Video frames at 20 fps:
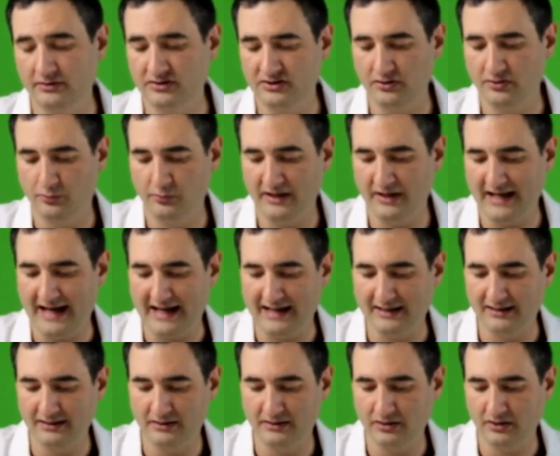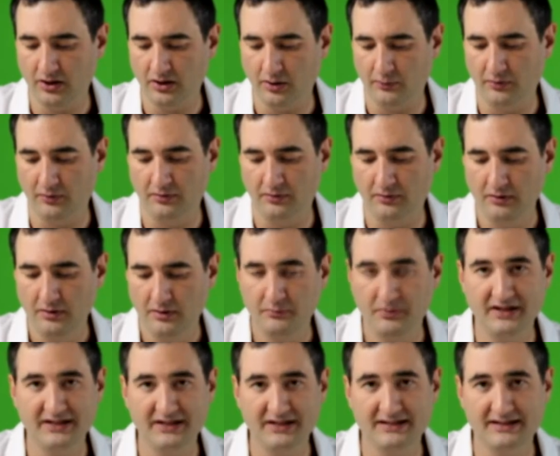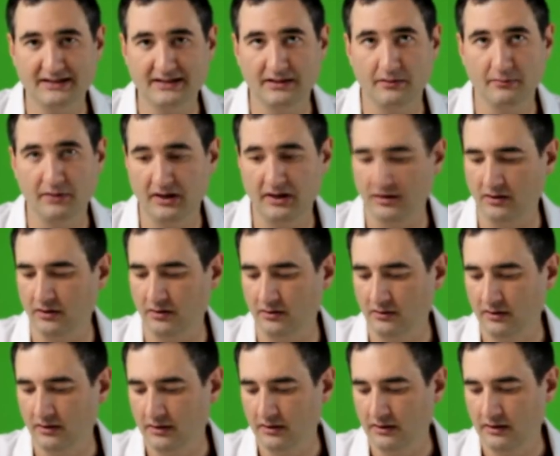So we added a couple pieces in the middle